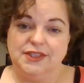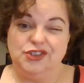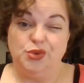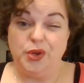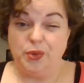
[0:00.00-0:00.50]

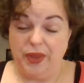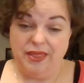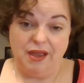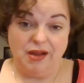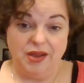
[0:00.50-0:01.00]
Do you want to win
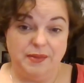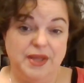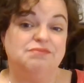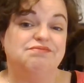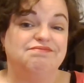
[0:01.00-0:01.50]
the argument?
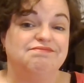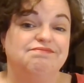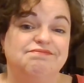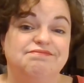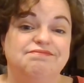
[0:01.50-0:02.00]

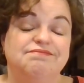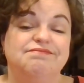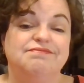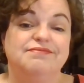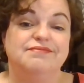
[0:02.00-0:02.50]

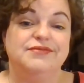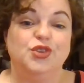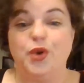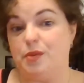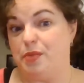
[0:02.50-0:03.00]

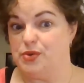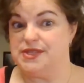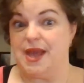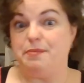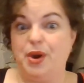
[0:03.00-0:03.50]
Do you want to
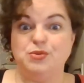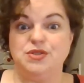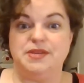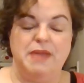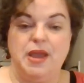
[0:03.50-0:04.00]
post that
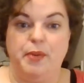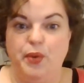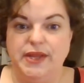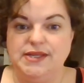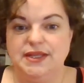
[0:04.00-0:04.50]
post to make a
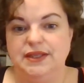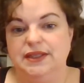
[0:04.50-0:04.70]
point?